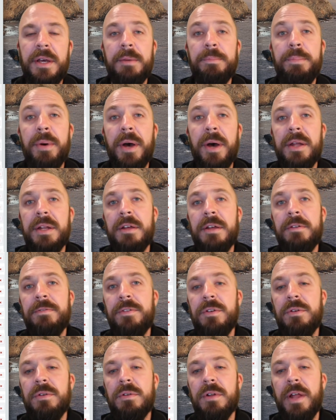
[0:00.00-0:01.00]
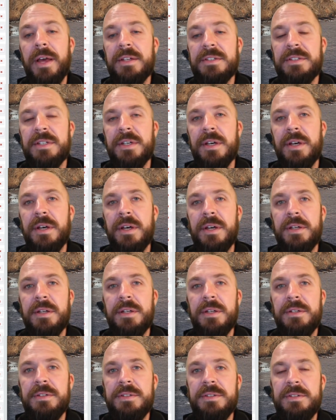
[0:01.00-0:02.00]
But if you like to
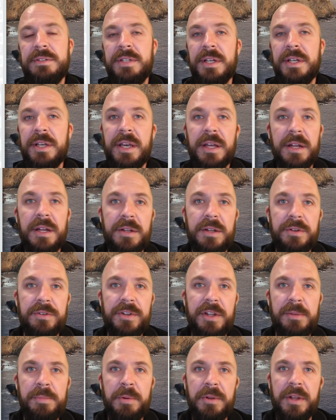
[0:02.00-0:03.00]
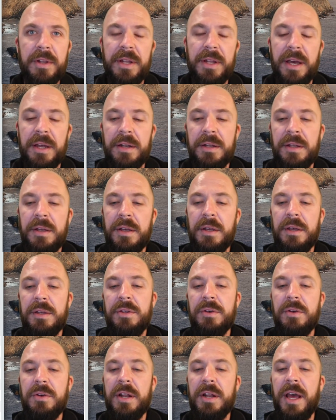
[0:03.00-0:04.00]
dig in a little deeper than that,
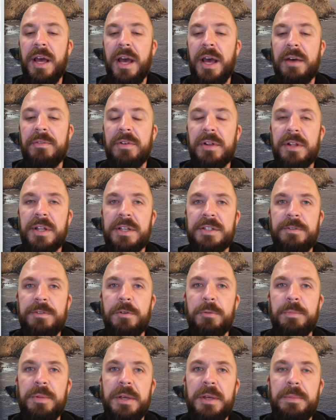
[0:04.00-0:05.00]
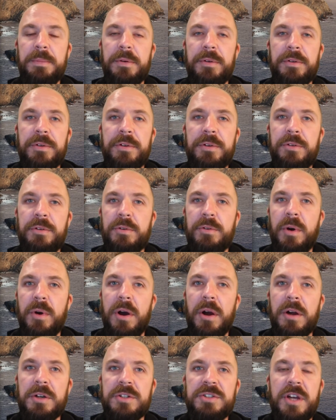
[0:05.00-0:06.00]
you can have a list for people who
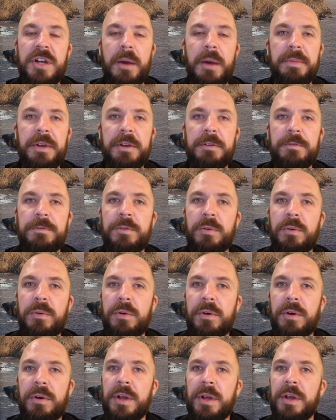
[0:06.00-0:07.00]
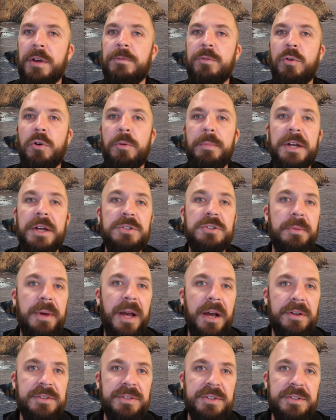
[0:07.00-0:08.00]
are shopping for 4-bedroom
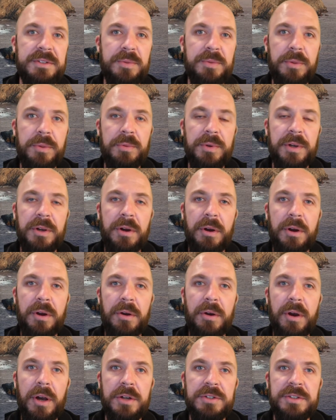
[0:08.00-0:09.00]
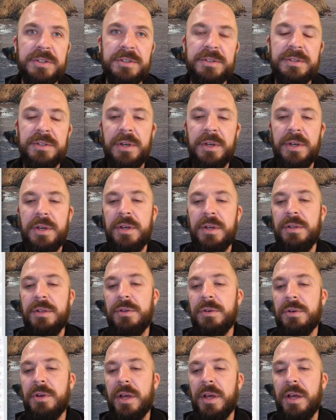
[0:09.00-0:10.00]
houses with 3-car garages.
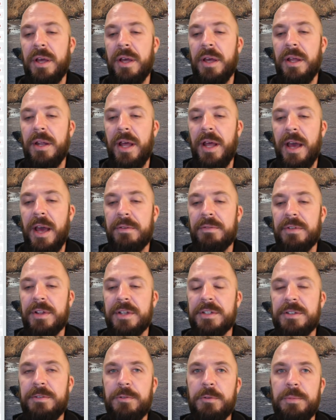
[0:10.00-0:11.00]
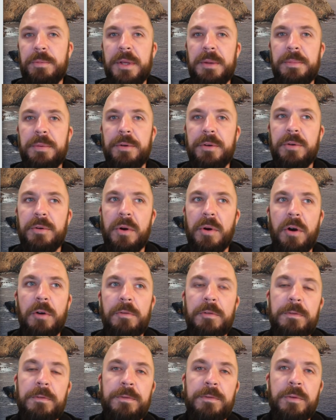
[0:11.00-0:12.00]
You can have lists for people who are
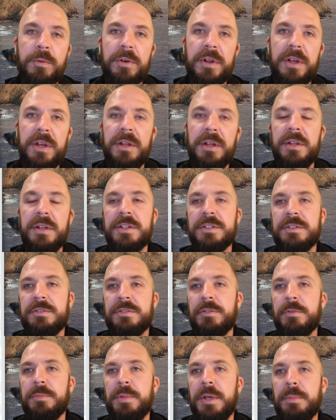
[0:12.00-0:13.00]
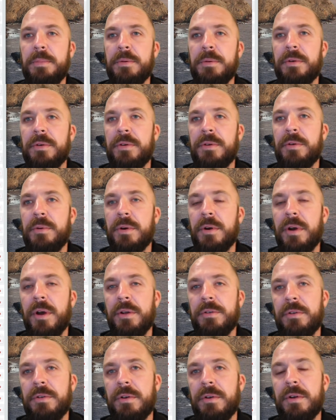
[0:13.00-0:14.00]
over 40, lists for people who are
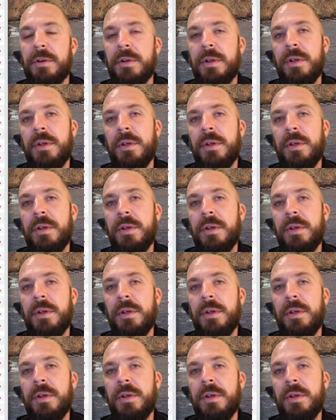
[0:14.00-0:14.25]
under